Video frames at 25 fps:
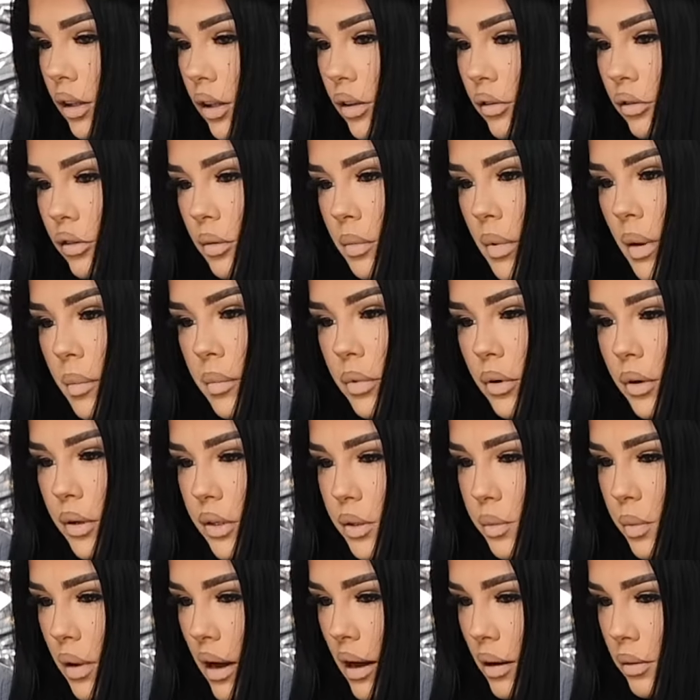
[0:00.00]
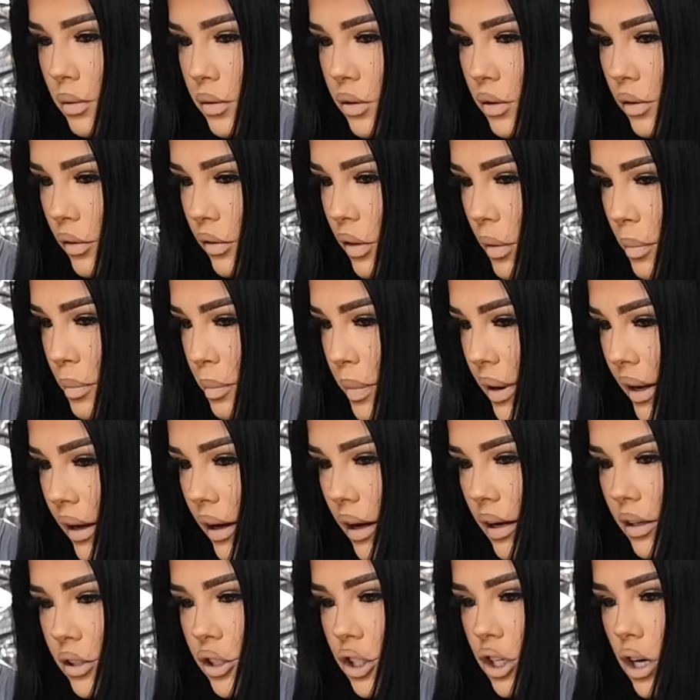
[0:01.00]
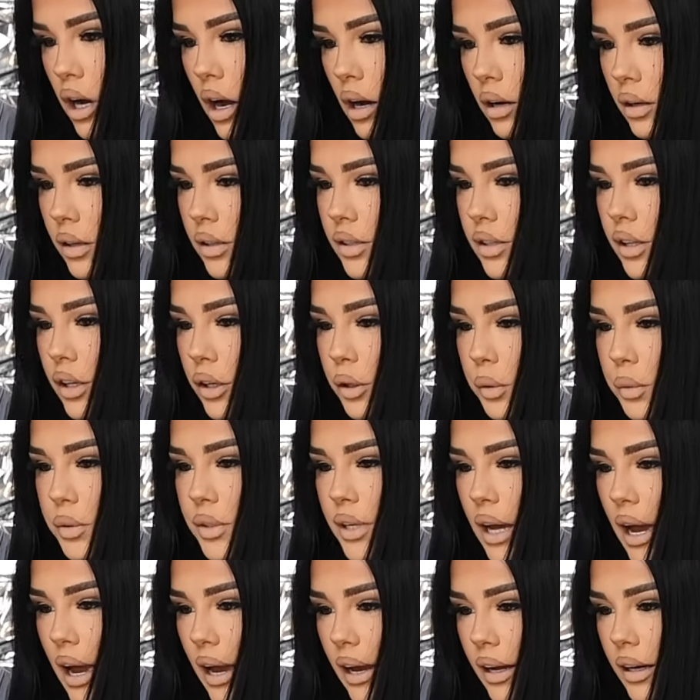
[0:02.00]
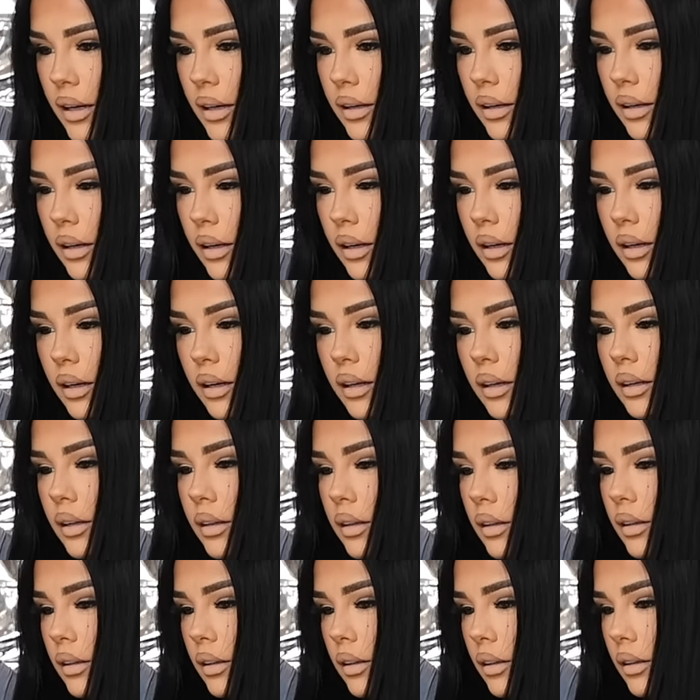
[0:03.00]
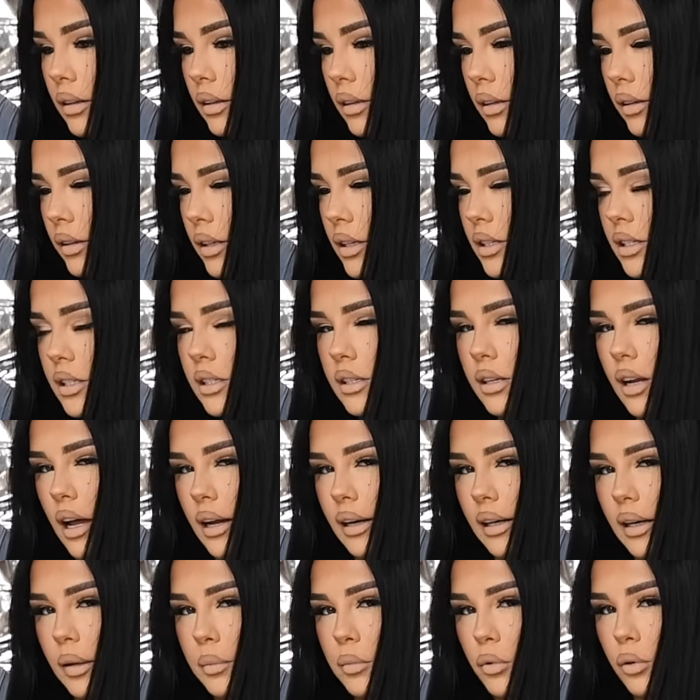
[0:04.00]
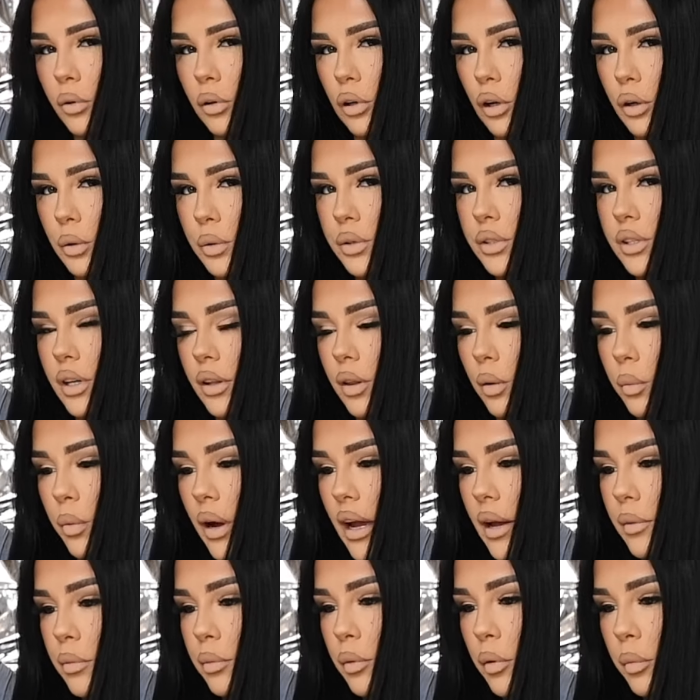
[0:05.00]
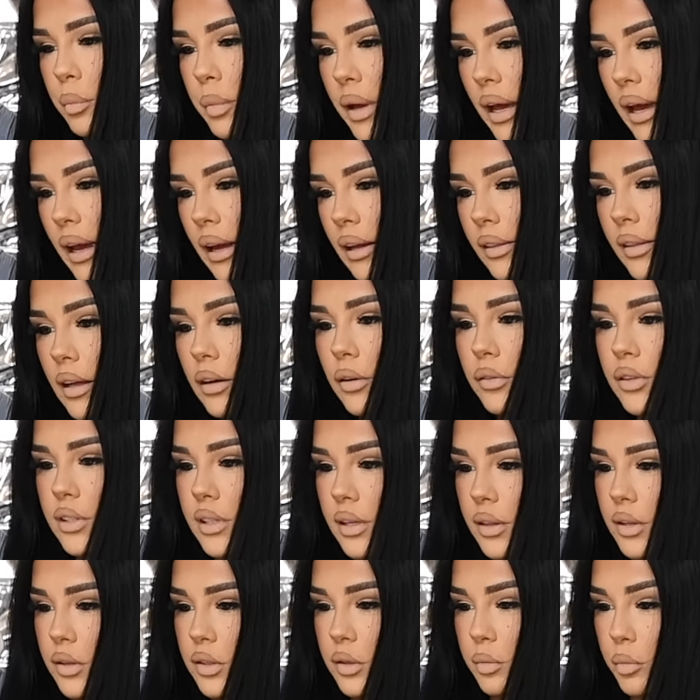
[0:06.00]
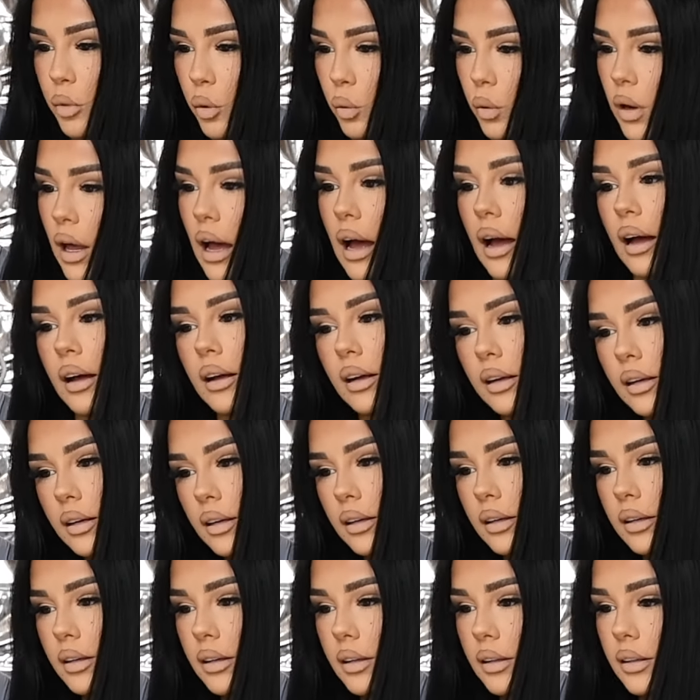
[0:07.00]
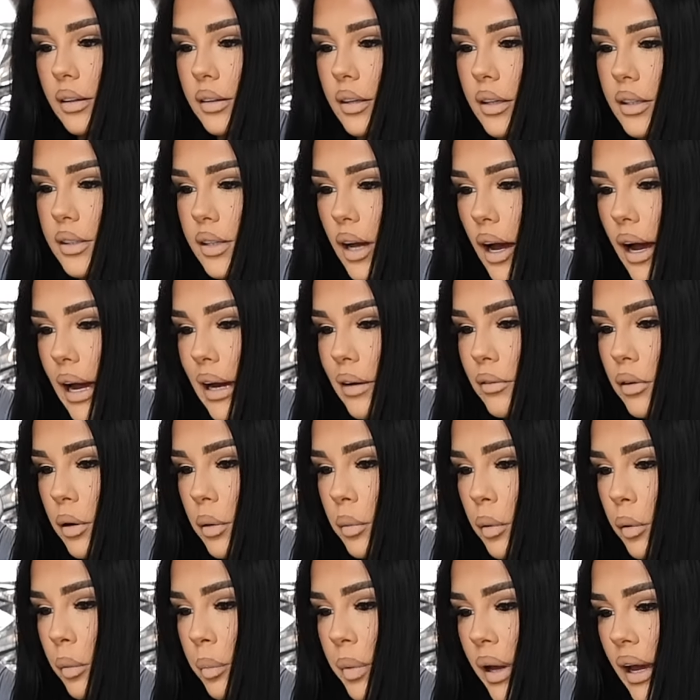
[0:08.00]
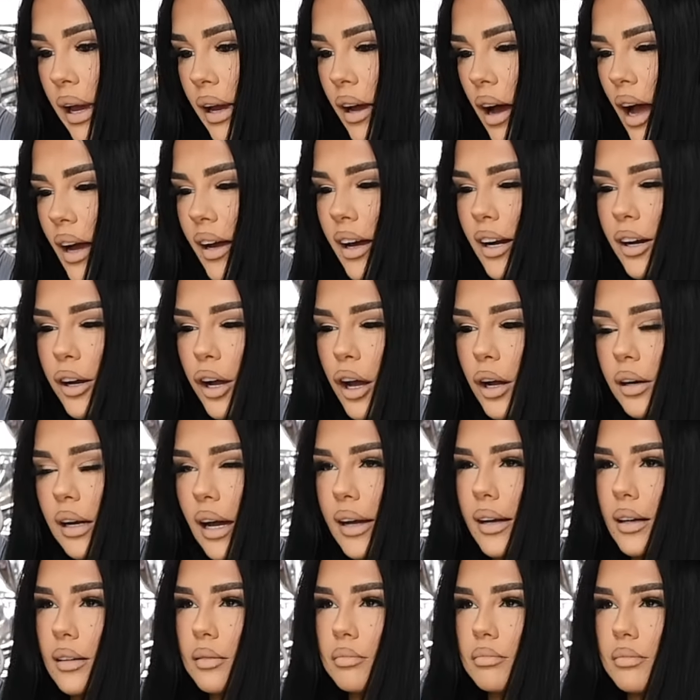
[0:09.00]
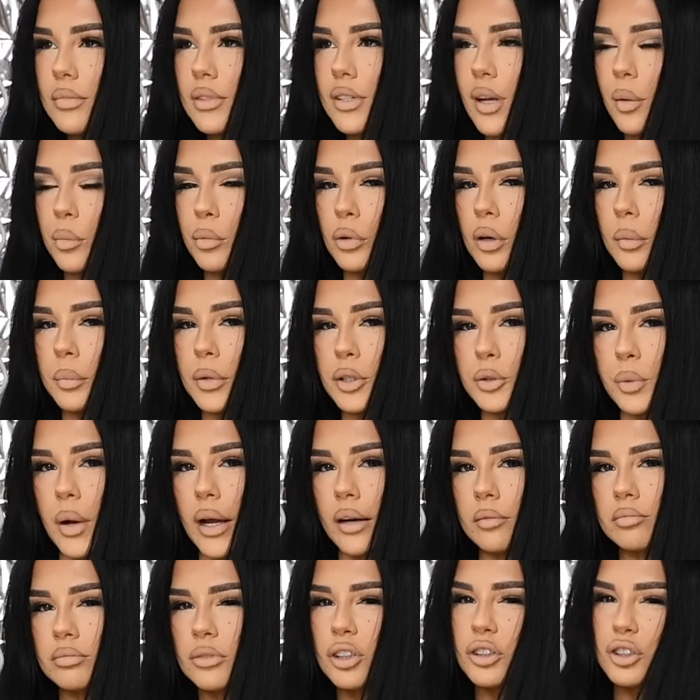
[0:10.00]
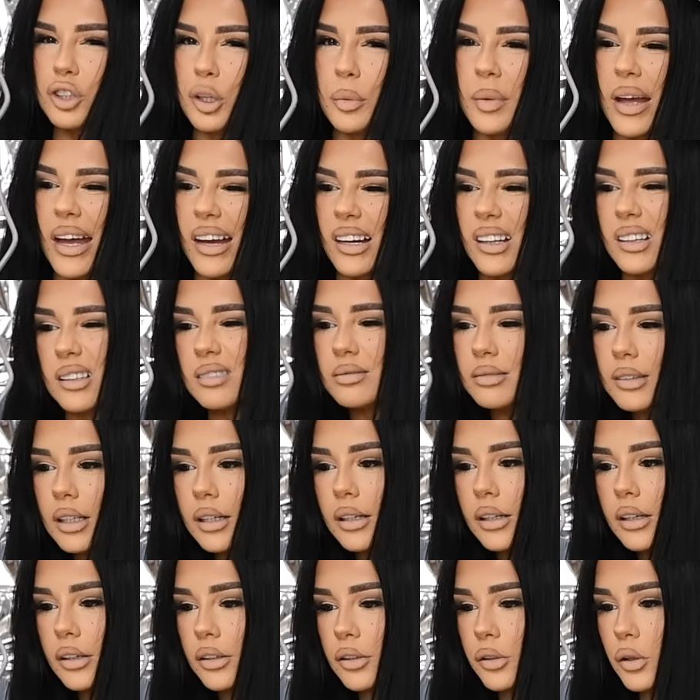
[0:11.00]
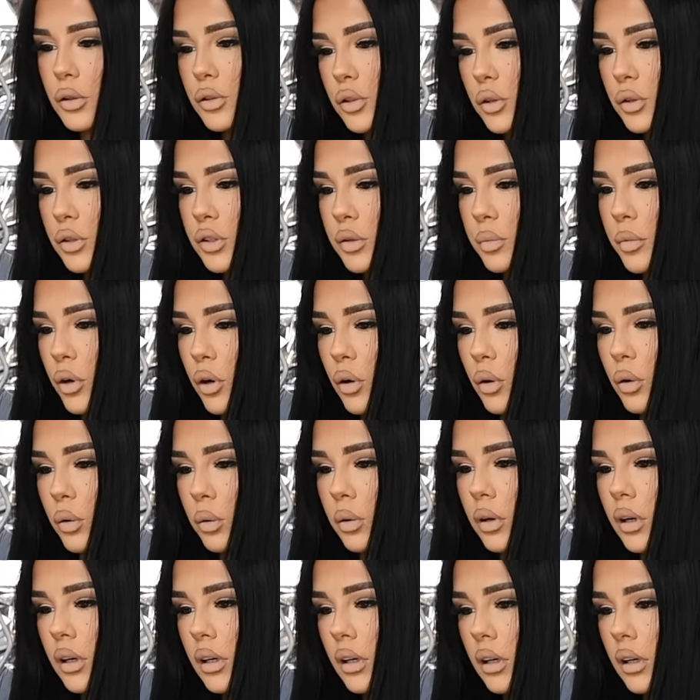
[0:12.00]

Remember as well, sort of the bigger chunks that you take, the slightly more looser the wave will be, and then obviously the smaller, the tighter it will be. I kind of go like somewhere in between, not too big, not too small.